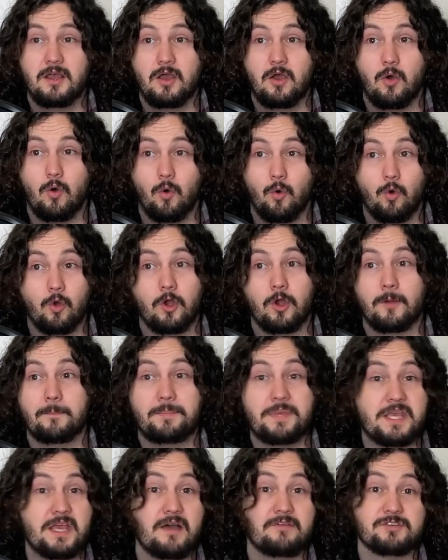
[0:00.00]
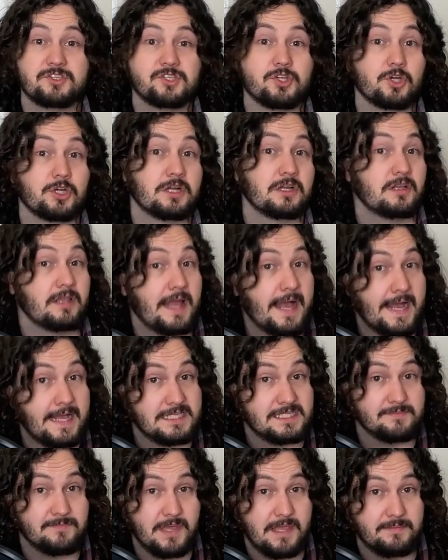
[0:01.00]
or be of a certain
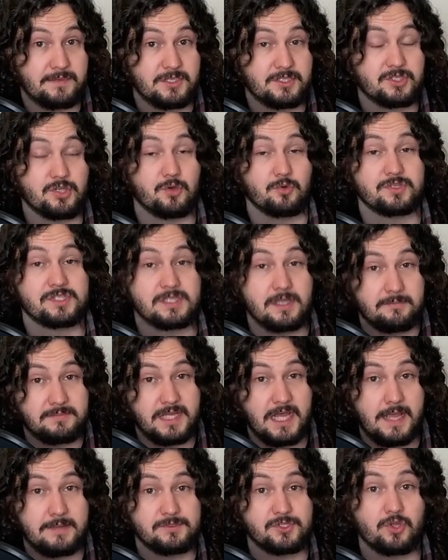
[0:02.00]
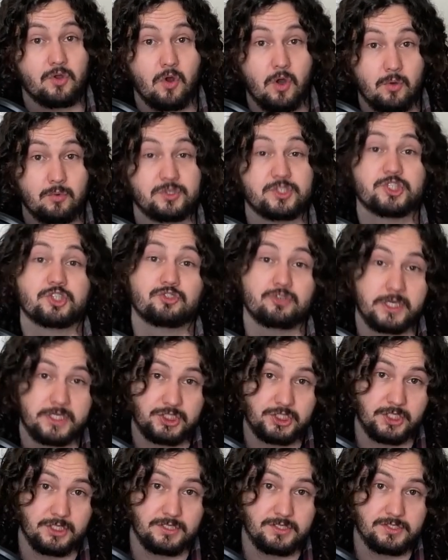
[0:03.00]
class maybe. So sometimes there are
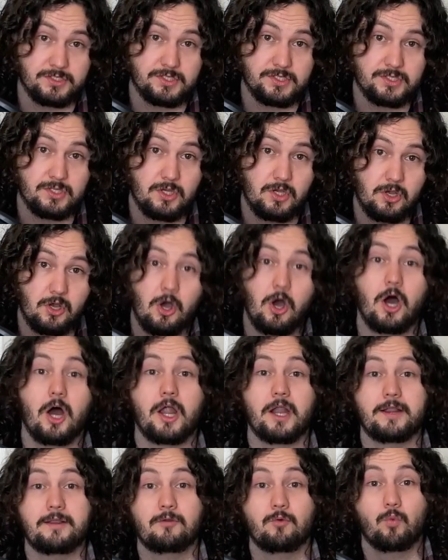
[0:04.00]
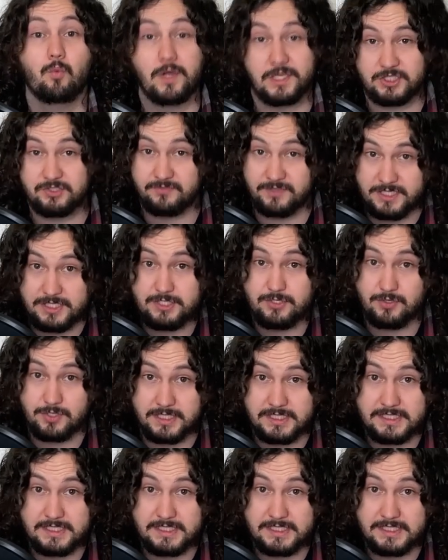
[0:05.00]
restrictions on which feats you can